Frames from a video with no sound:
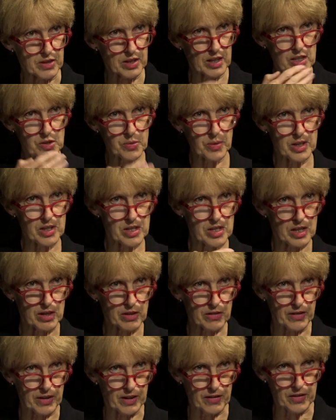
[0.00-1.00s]
So that's what the
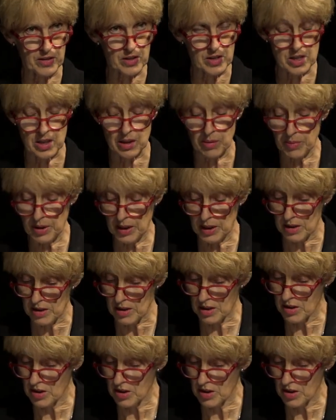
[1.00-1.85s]
self referencing means.